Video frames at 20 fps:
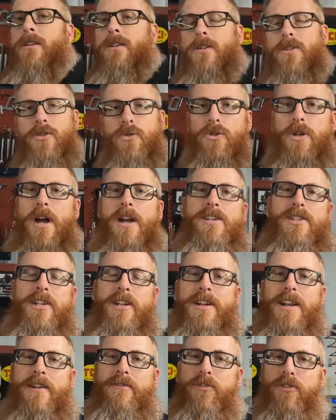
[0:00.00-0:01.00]
So guys, in
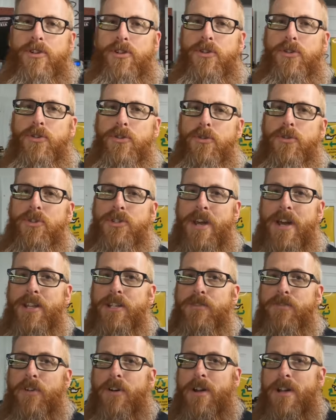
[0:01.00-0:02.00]
an effort to
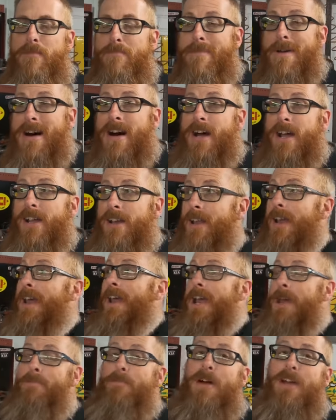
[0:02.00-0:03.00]
satisfy mine
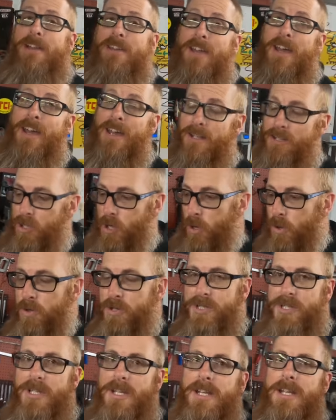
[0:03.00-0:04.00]
and my dad's O
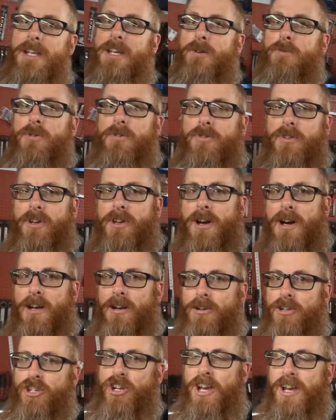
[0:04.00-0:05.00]
C D with the
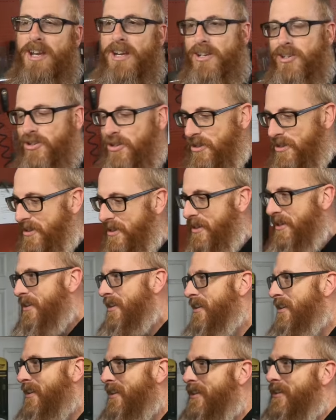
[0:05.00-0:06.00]
color change,
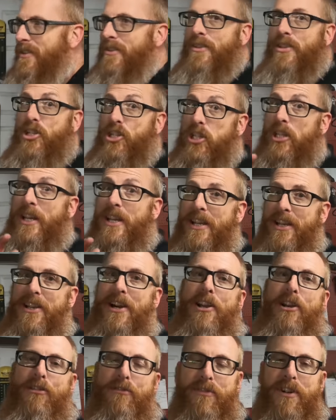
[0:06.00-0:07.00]
the slight
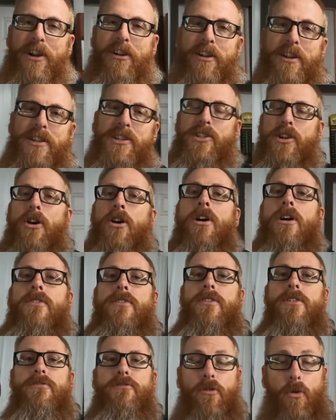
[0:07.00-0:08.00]
color variance on
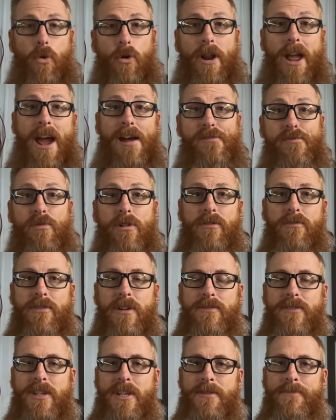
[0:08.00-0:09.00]
the Ford F one
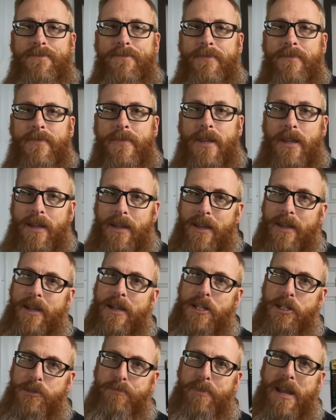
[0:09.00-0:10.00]
fifty,
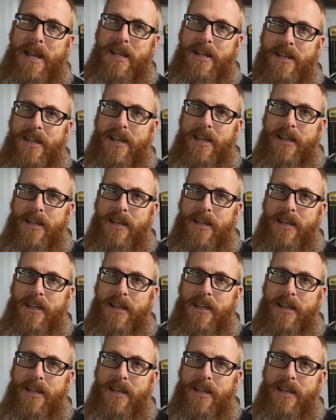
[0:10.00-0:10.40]
it's paint day